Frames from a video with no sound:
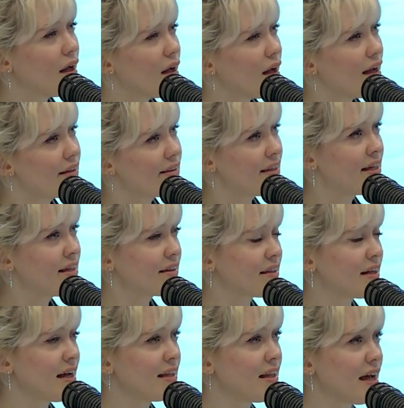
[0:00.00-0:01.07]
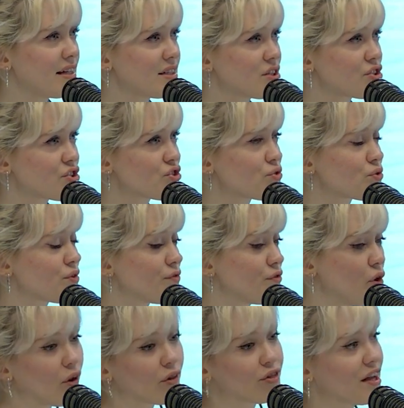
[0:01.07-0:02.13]
I think that I like to just sort of
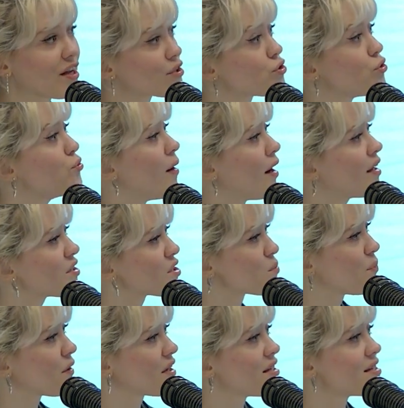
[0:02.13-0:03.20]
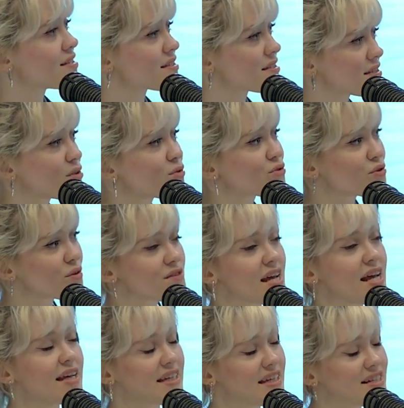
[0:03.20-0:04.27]
not think too much mm. because mm. you just sort of
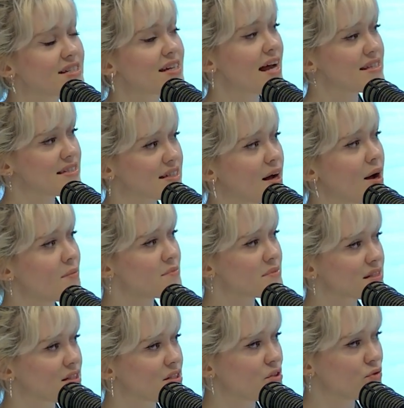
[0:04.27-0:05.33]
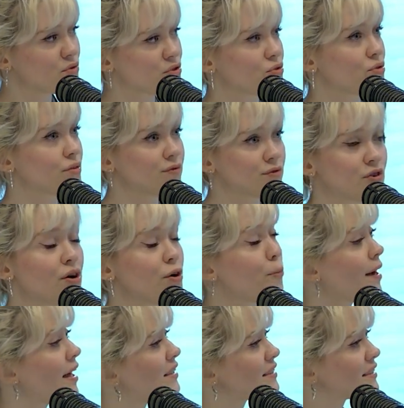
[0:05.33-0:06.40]
take each day as it comes and you just sort of try your
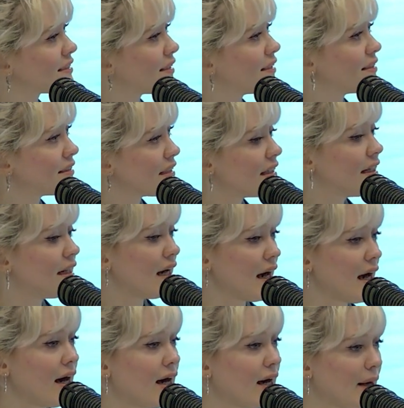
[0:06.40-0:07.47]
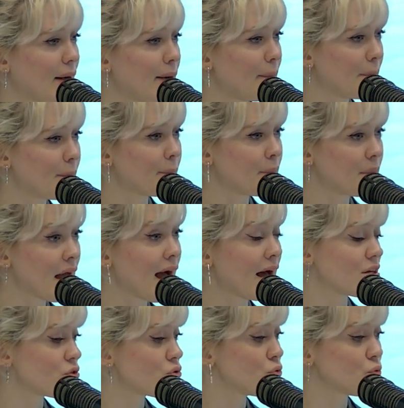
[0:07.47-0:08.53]
best and, um, yeah,
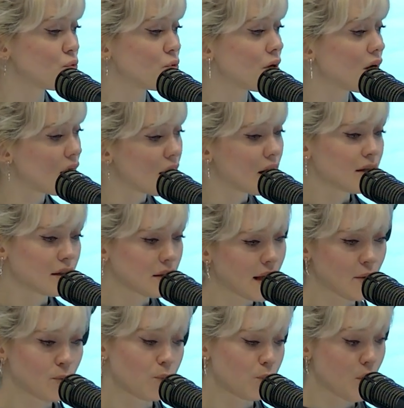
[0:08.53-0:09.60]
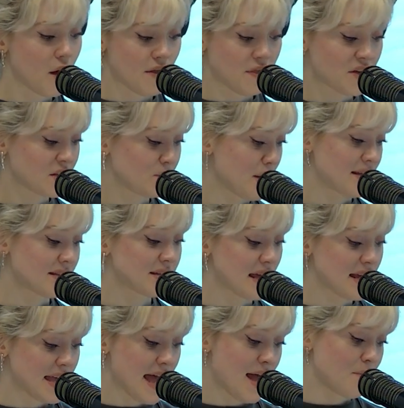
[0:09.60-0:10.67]
do like as best as
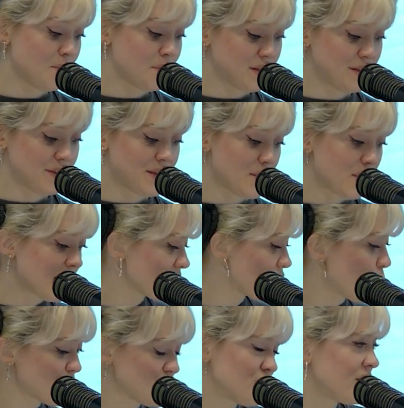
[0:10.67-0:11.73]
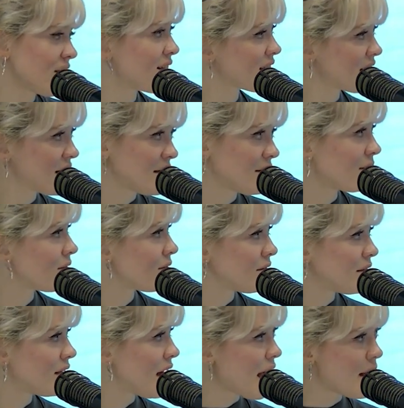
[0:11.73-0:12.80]
I can with the amazing opportunities that are
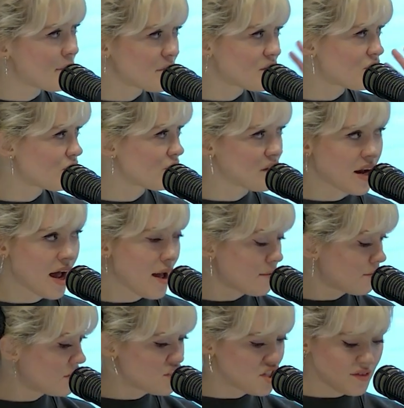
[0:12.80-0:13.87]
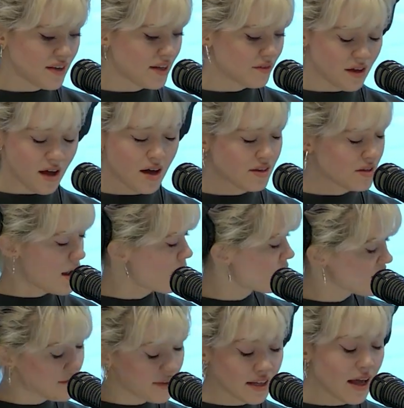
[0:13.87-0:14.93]
that I'm that it. I'm achieving uh, that I'm
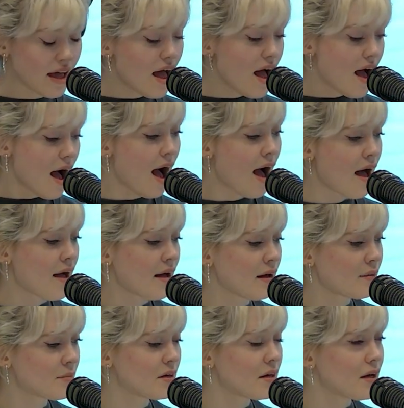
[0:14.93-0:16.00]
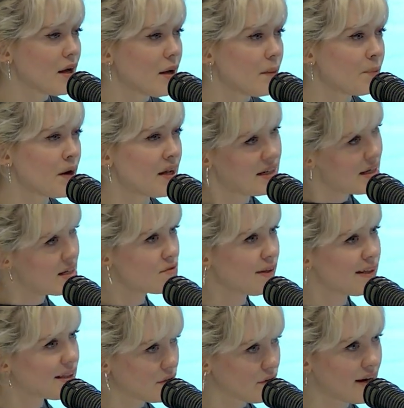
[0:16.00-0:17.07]
receiving. Um, but it is
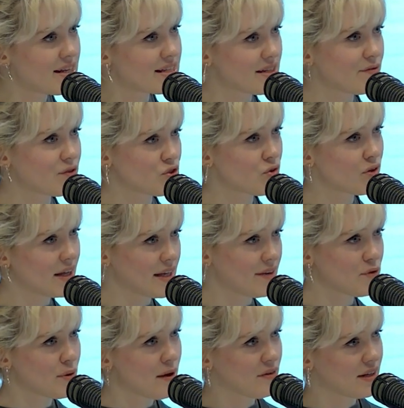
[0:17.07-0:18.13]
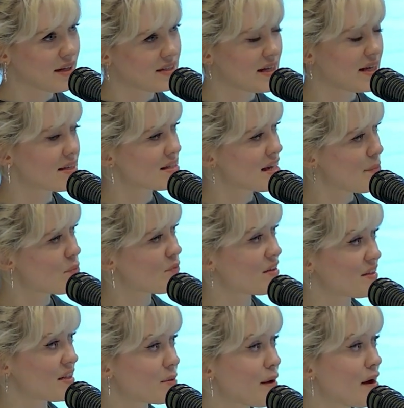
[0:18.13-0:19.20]
really crazy for sure. Like if you ever like take a step and really
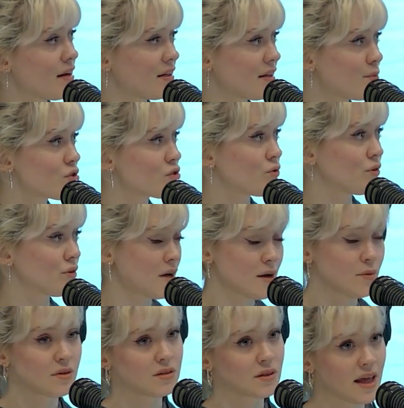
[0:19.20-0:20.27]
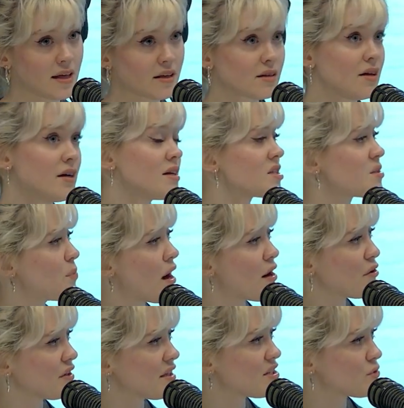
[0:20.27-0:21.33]
think about it, I'm sure I would like
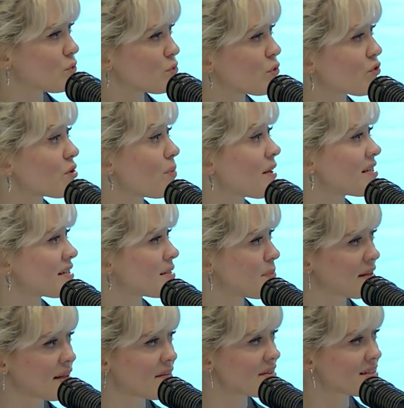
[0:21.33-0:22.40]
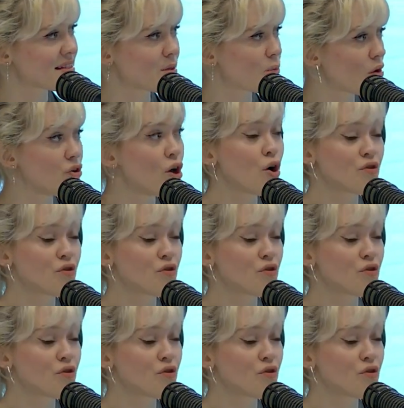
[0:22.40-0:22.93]
spiral into all sorts of places. Being well, like, this is the one. No,